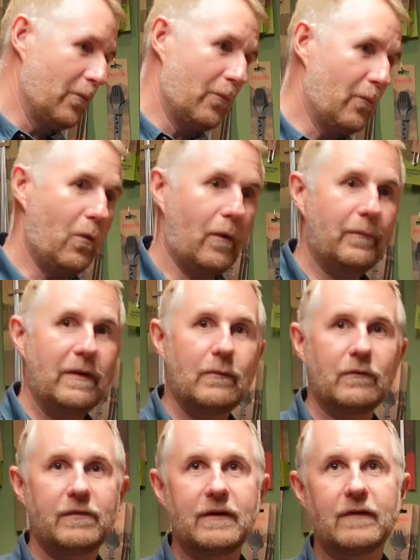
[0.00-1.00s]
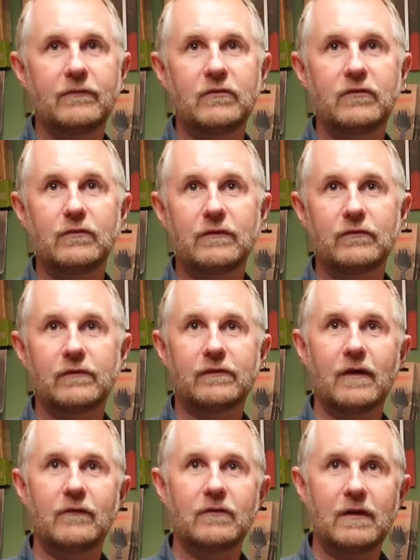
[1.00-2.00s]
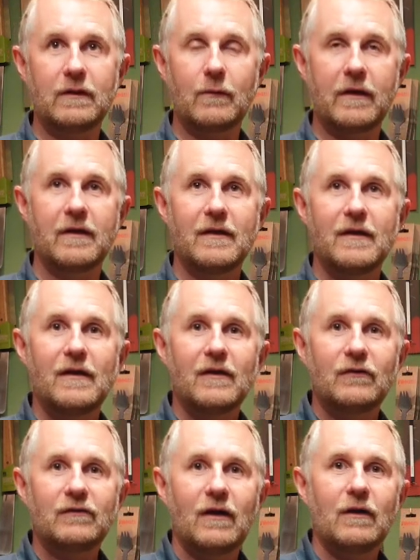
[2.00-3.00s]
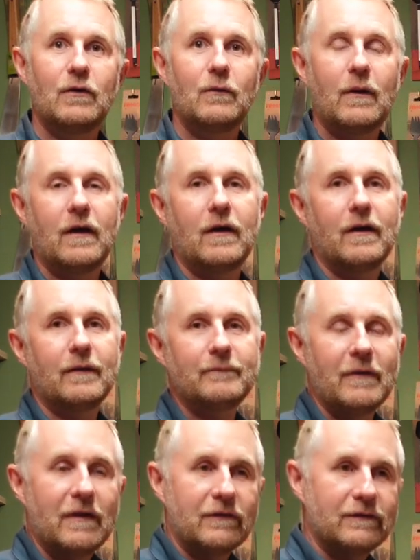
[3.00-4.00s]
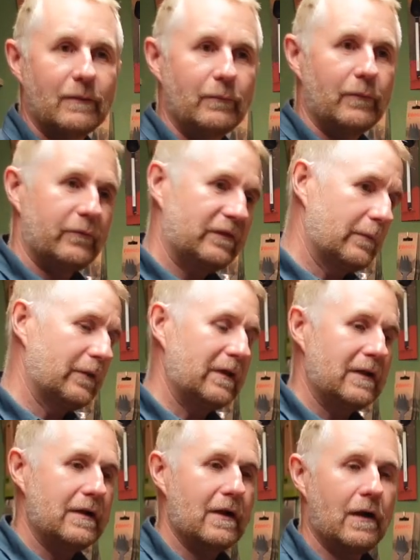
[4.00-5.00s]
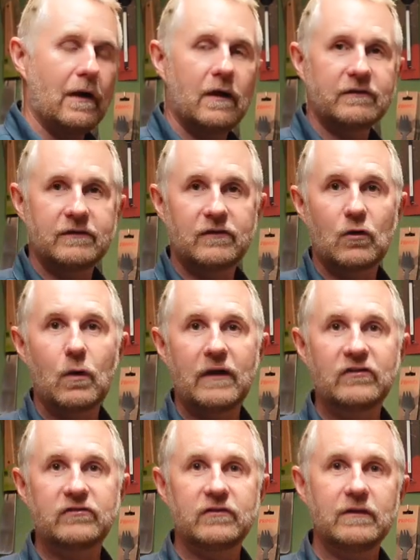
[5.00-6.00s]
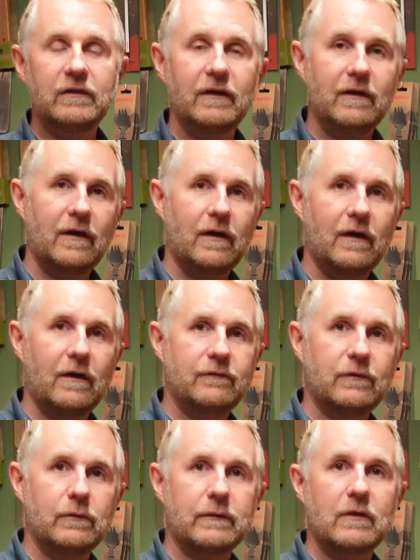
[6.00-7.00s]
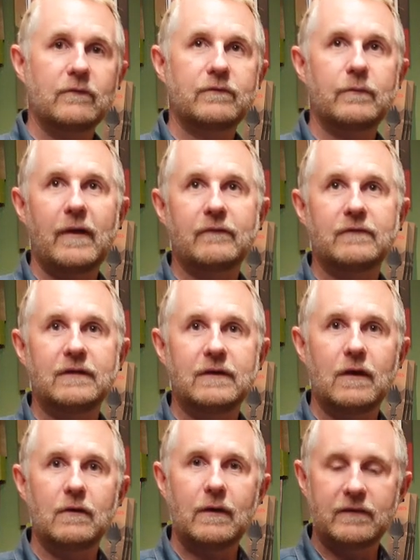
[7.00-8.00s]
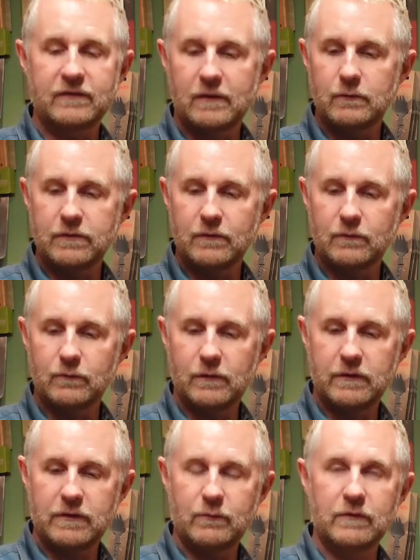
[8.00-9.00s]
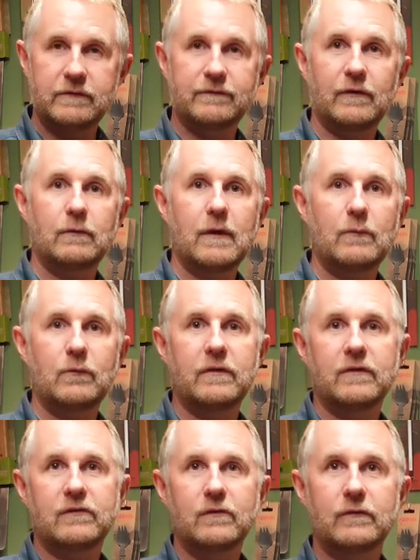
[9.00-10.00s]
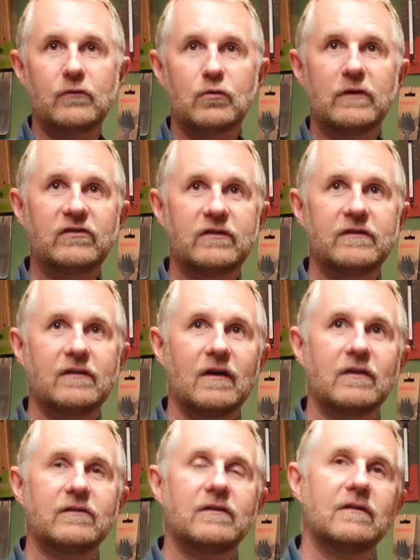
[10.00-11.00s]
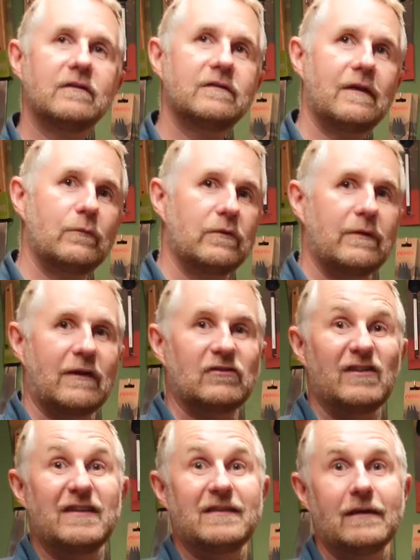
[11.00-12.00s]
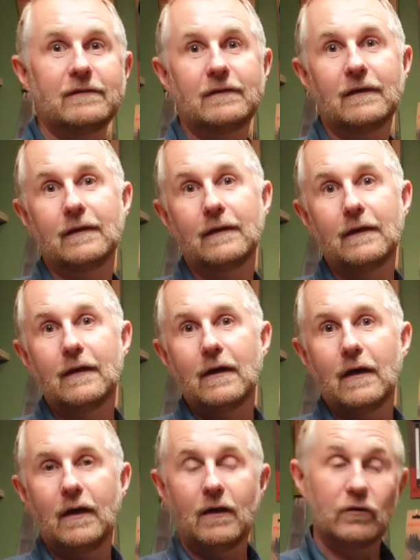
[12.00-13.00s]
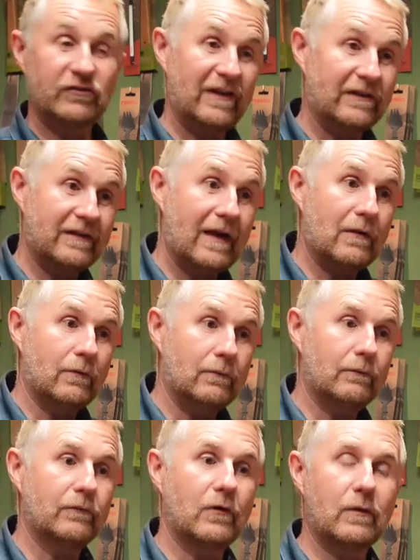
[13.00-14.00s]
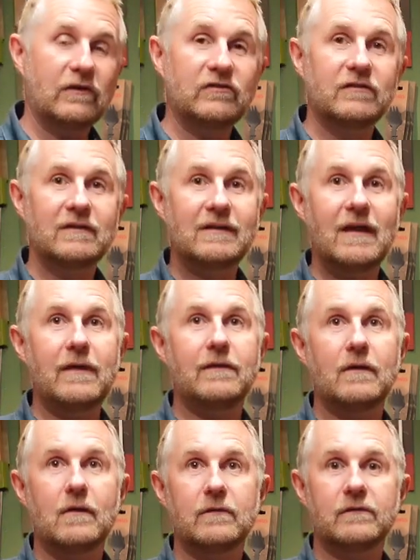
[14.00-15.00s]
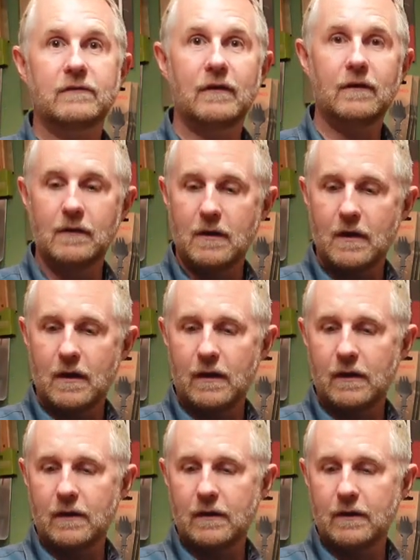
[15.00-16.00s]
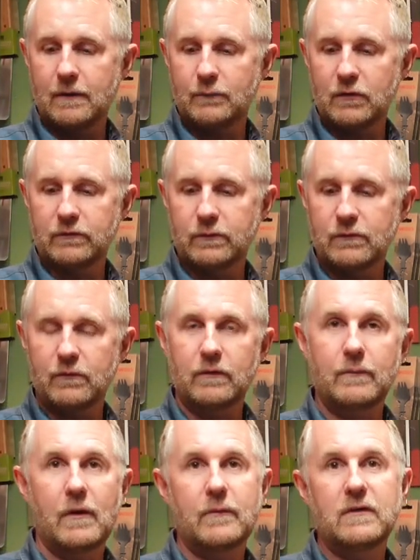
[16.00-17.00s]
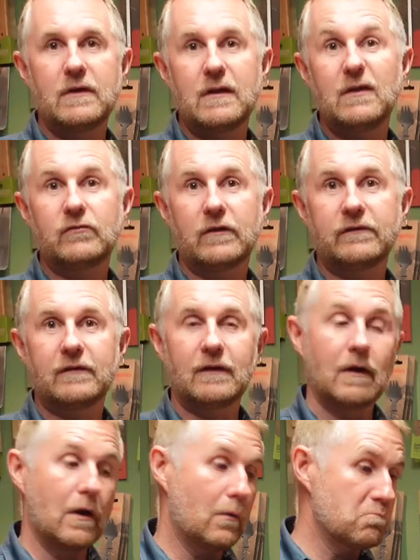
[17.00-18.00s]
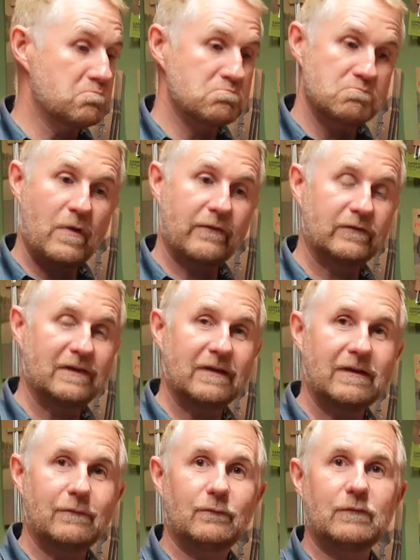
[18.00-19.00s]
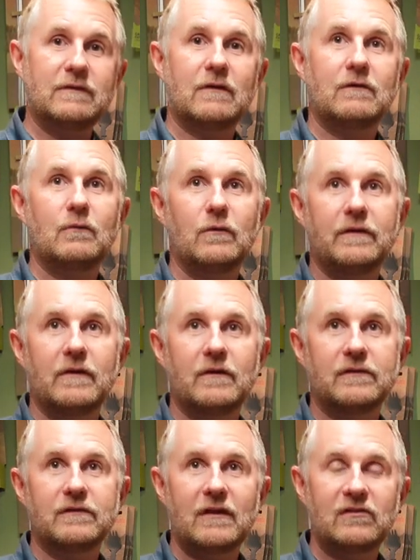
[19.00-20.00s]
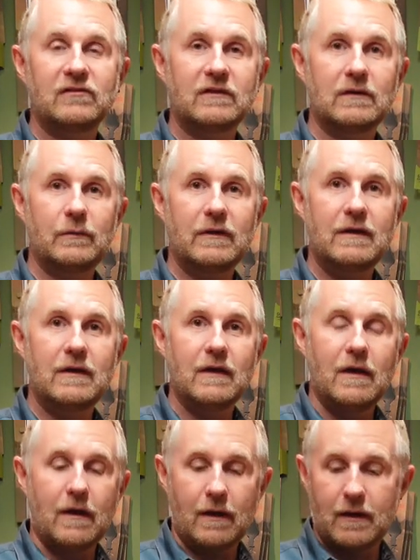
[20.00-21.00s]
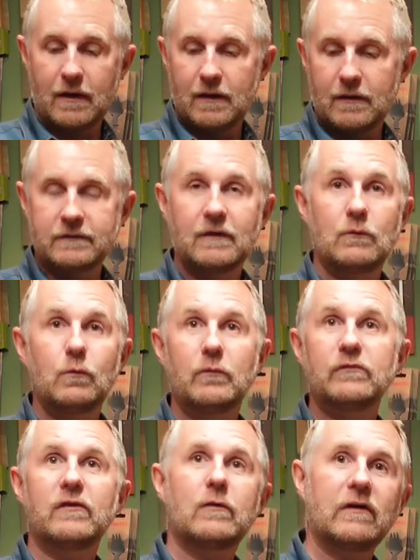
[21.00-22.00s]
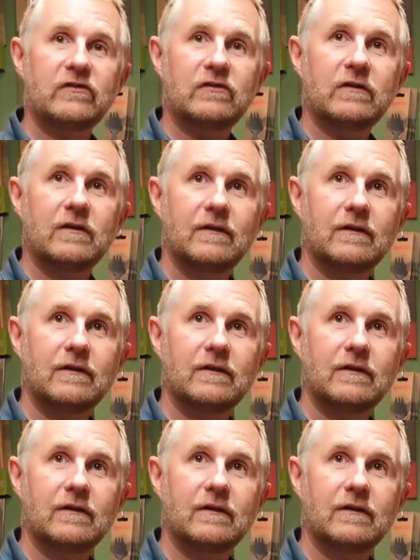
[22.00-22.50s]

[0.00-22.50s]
what people think of the two different stoves anyway. So somebody asked us a question following on from that video, and so we thought we would follow up with a sort of a questions and answers, and we would actually test it or test out the question to get the answer, because we thought it might be interesting. We haven't done it, we don't know what the answer is actually going to be. So what was the question?